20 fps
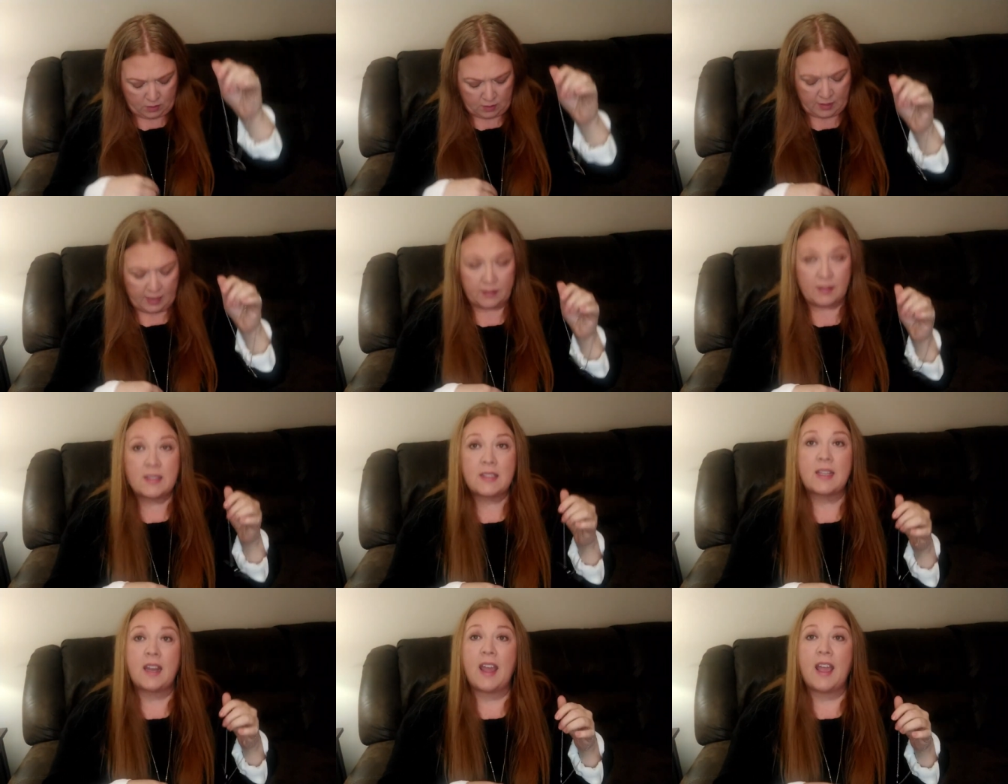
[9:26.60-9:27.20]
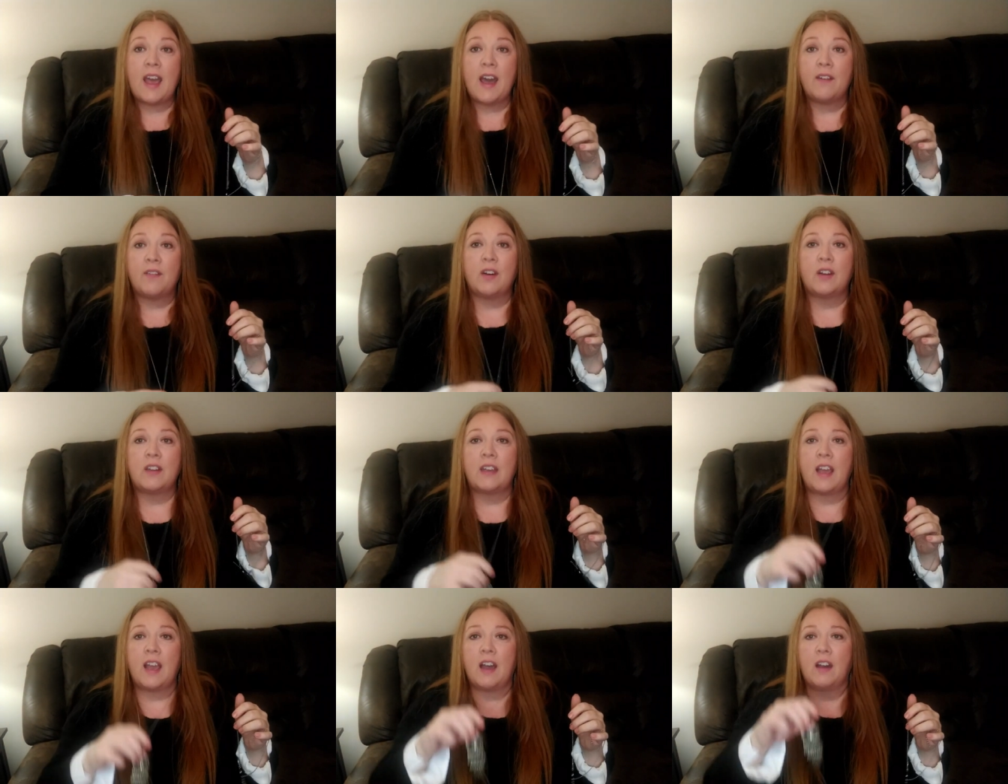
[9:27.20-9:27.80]
the necklace that I have
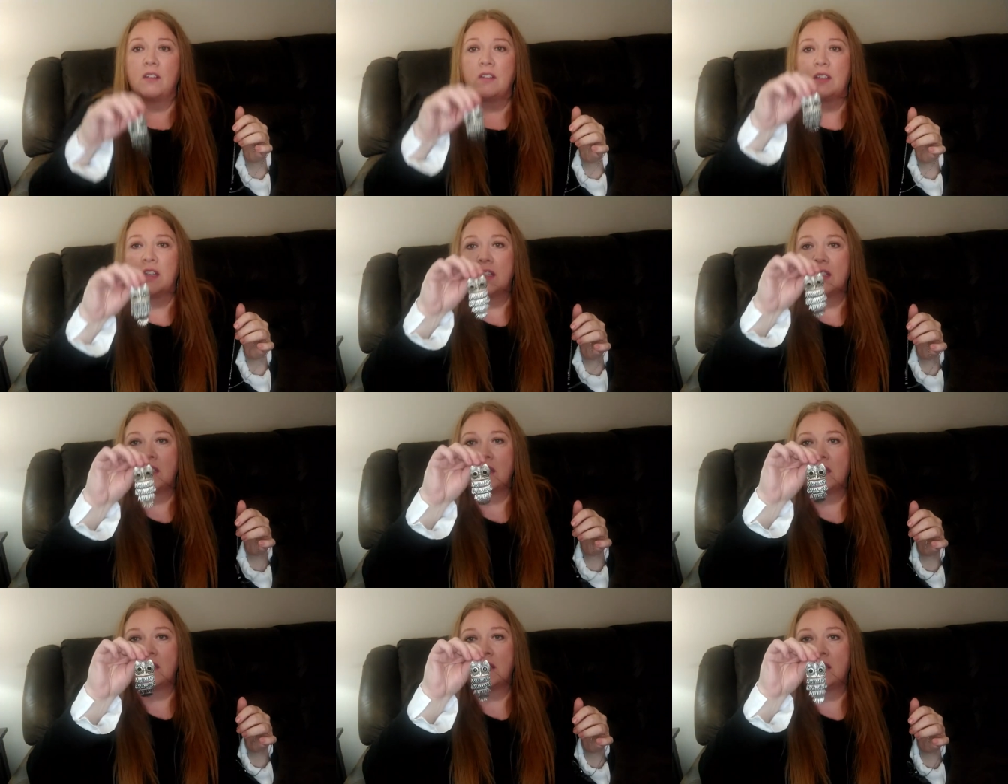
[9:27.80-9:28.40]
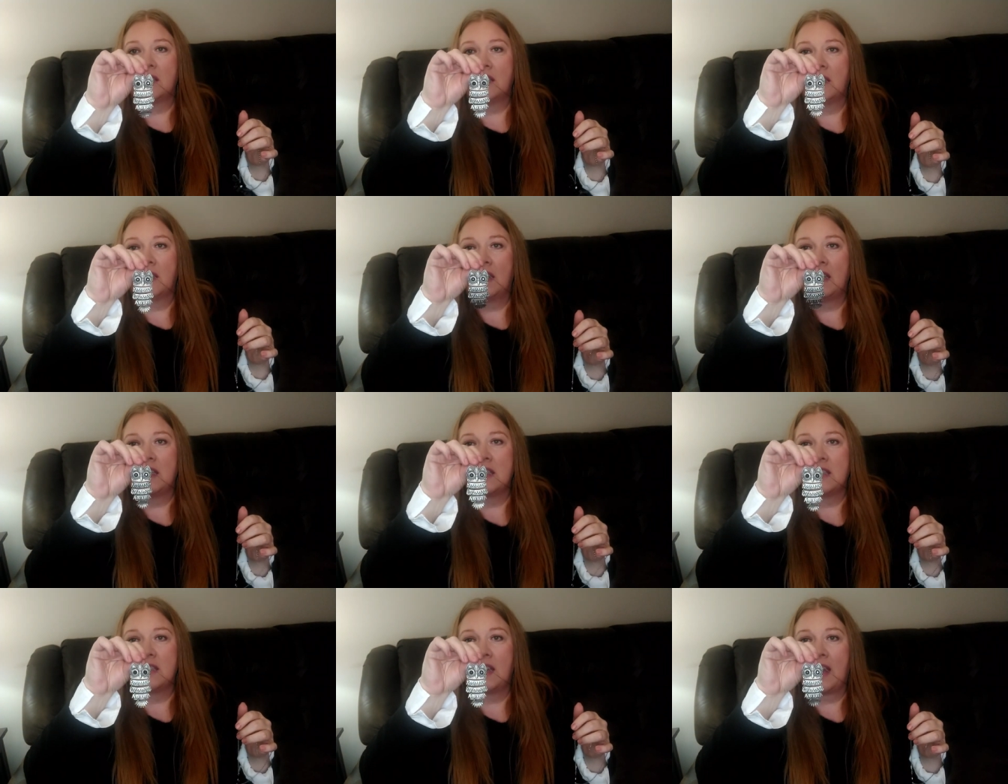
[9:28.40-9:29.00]
on now does, it
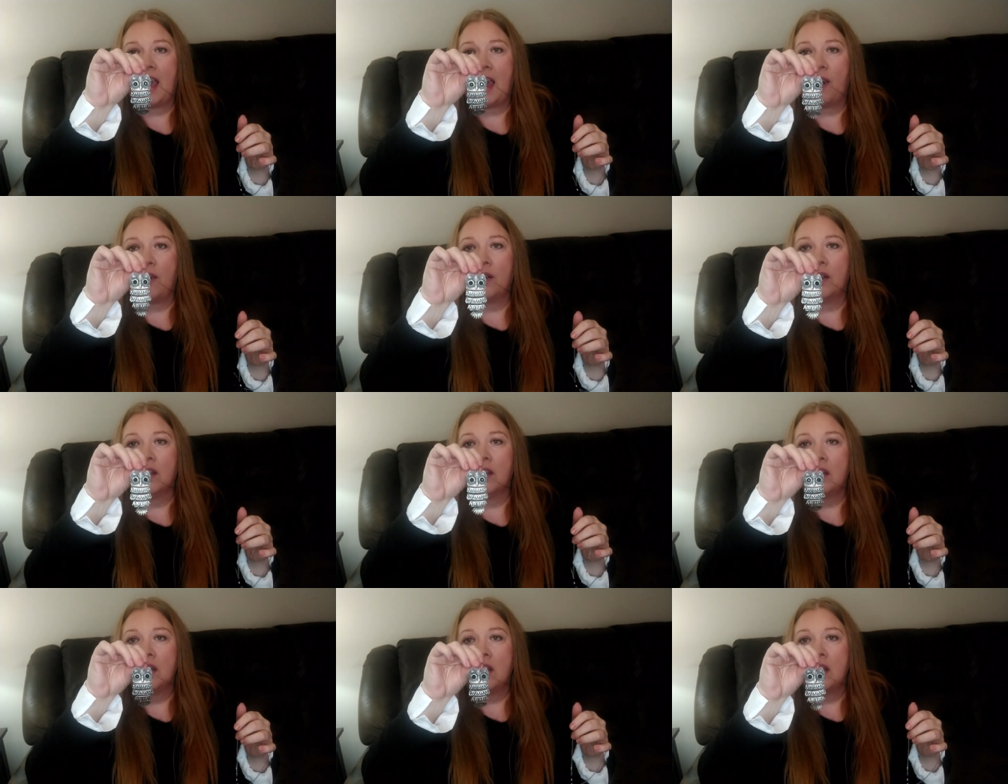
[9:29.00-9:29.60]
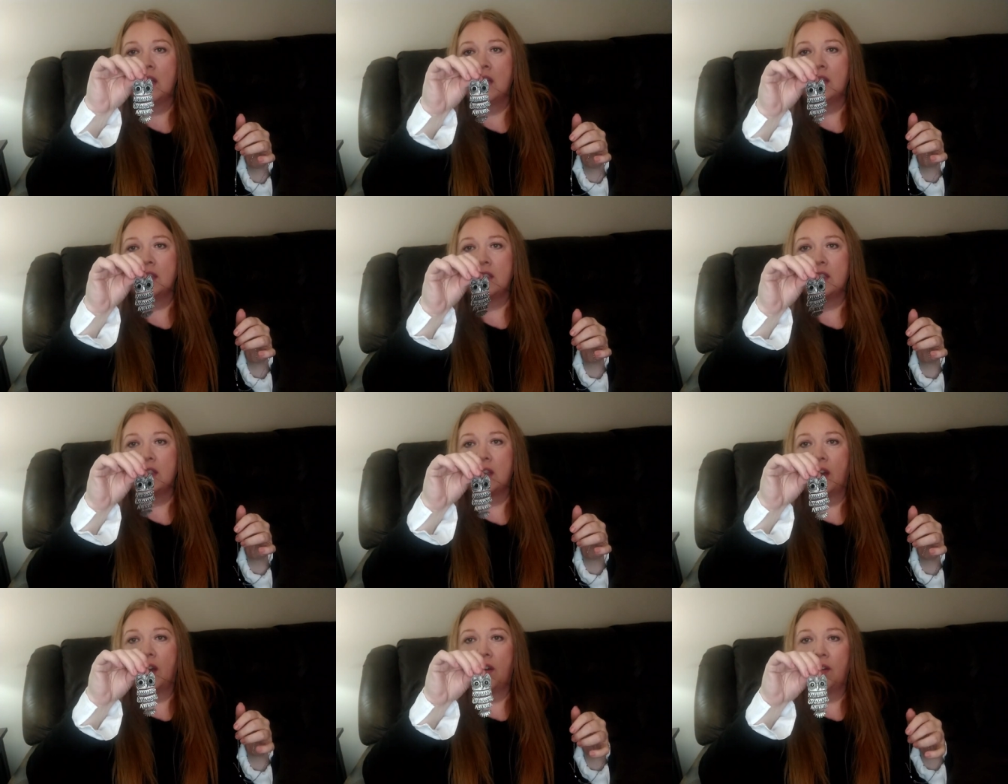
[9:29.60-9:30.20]
is an owl.
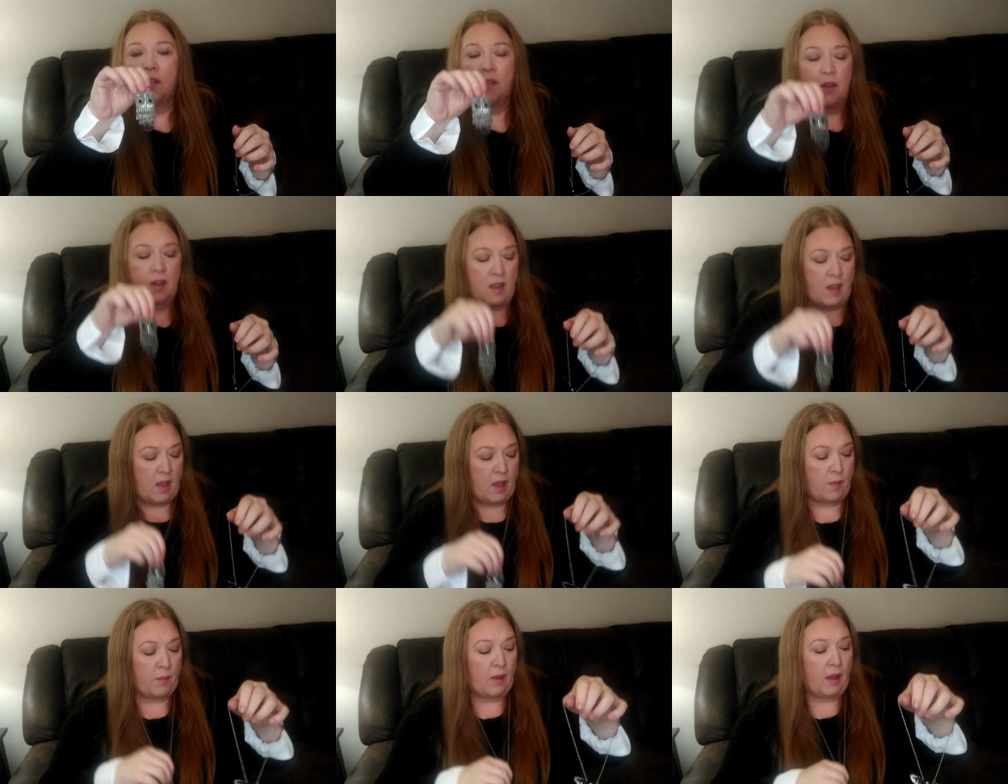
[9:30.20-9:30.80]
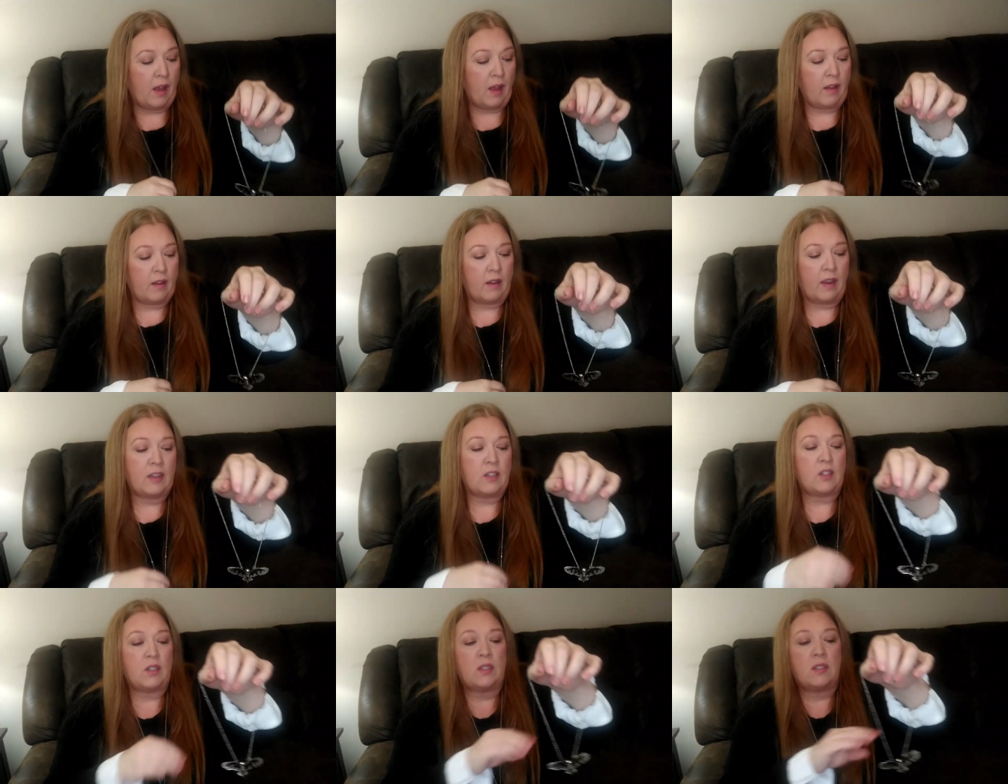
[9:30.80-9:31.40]
So um,
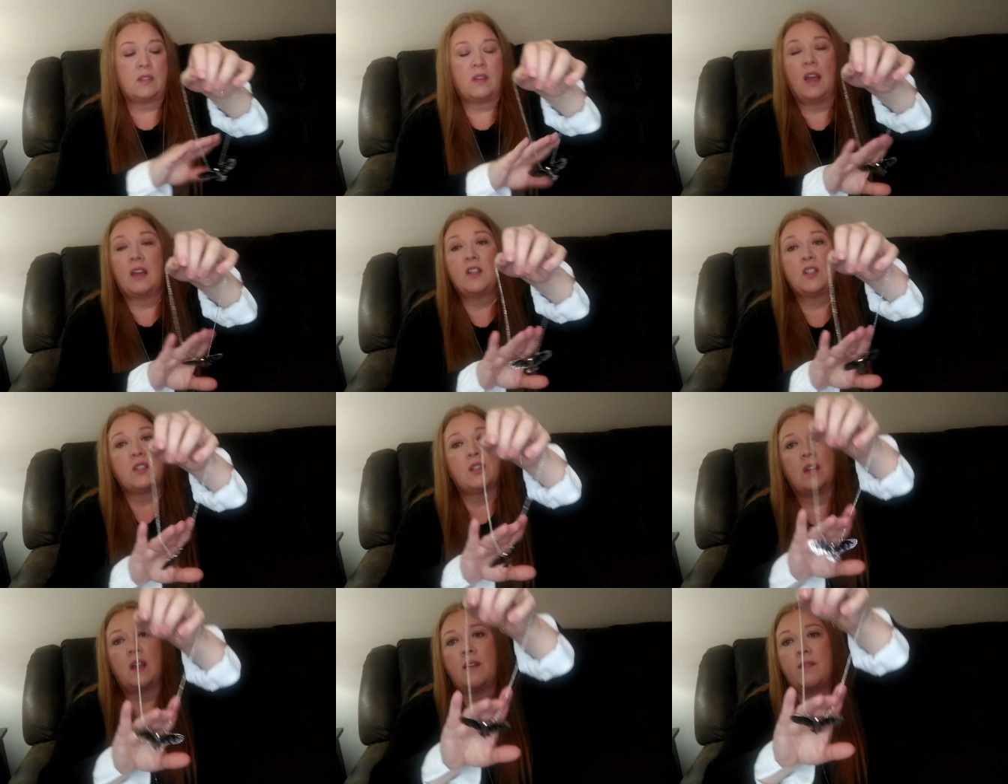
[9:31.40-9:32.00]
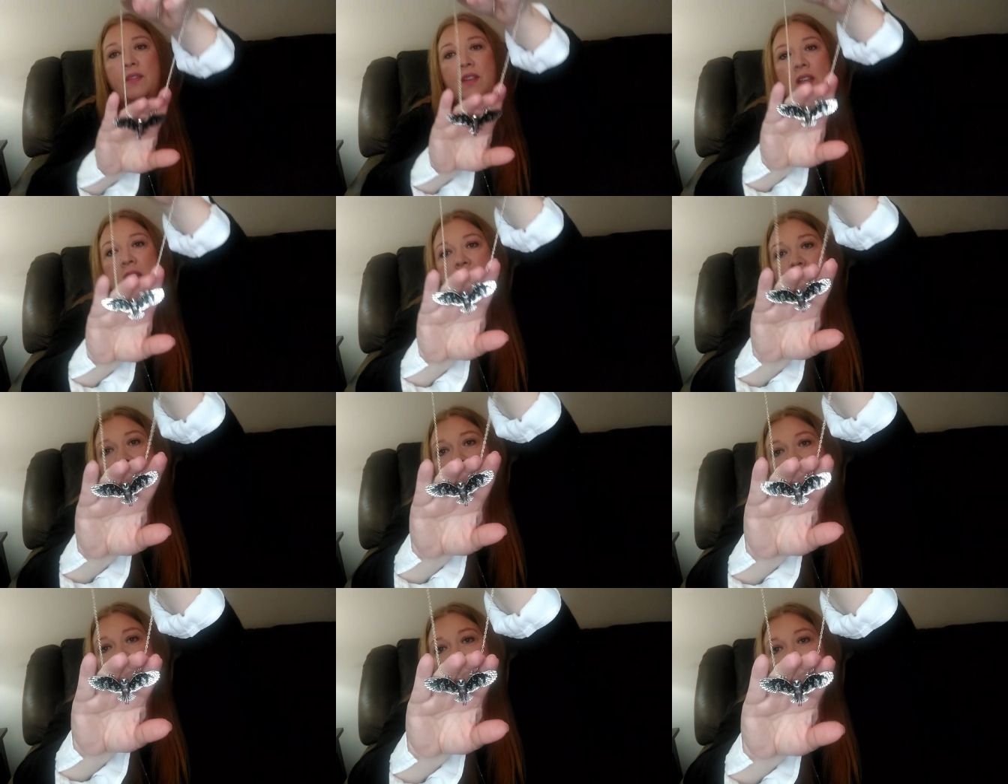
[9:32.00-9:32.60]
I just, I just love this.
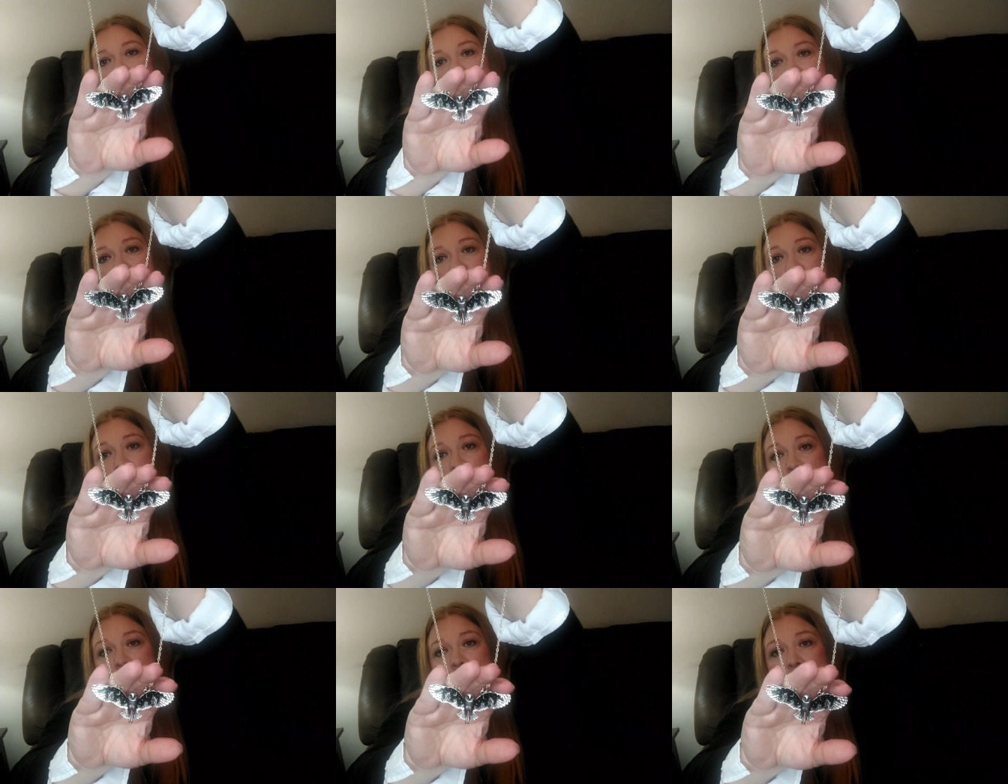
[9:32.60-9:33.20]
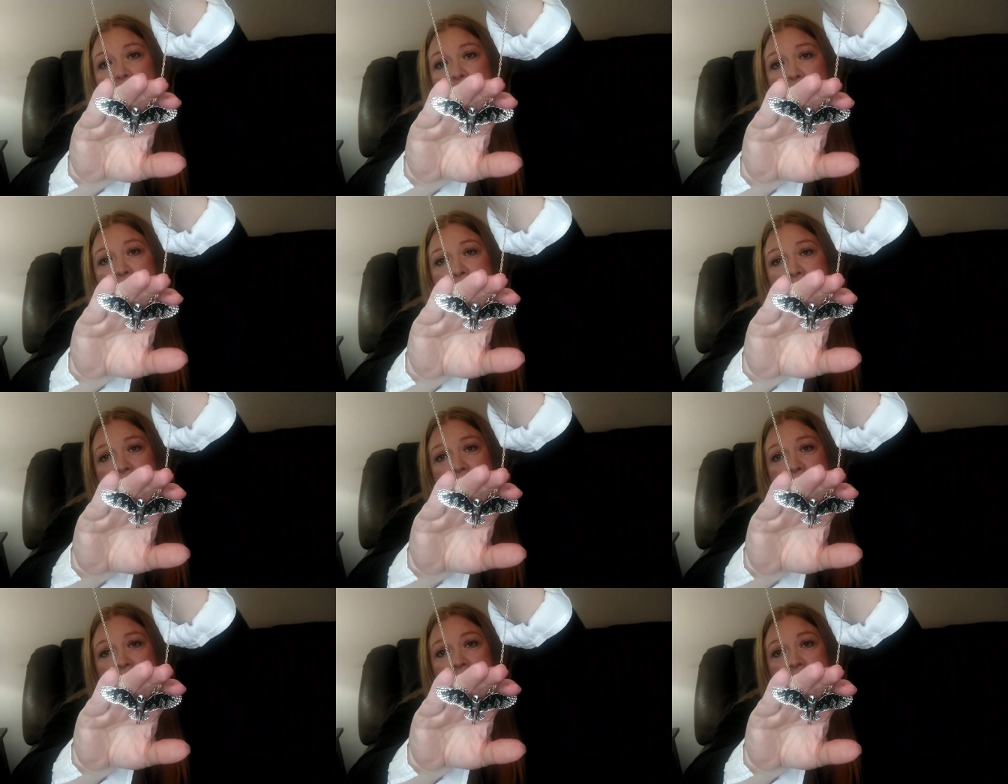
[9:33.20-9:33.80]
I think it is so
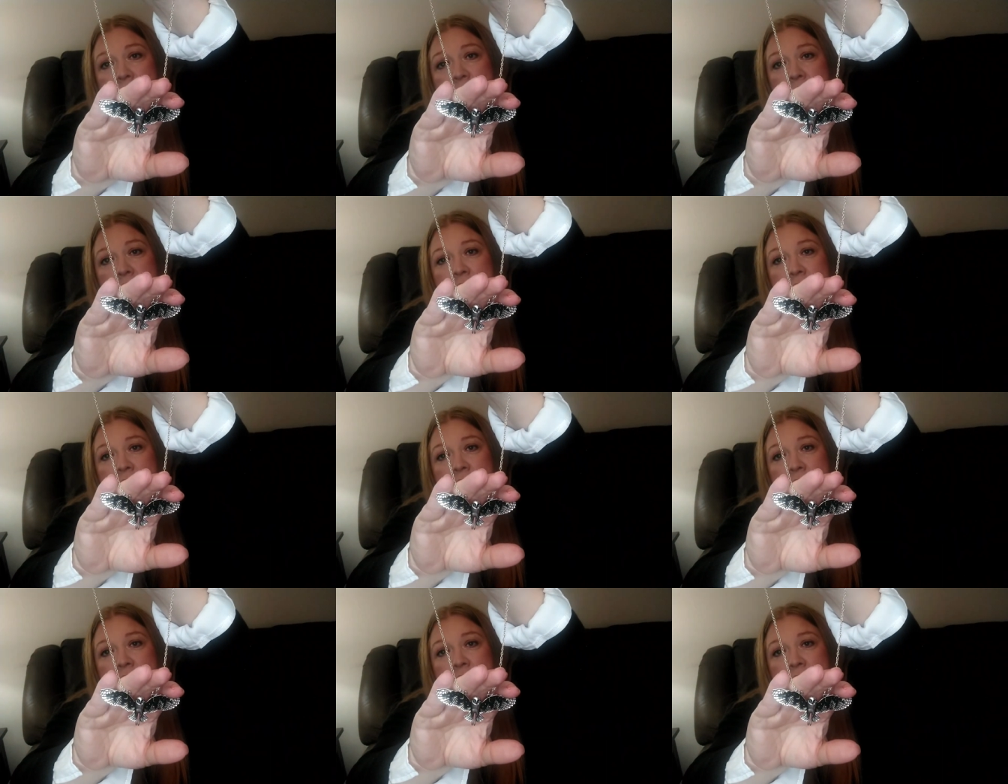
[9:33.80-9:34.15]
pretty.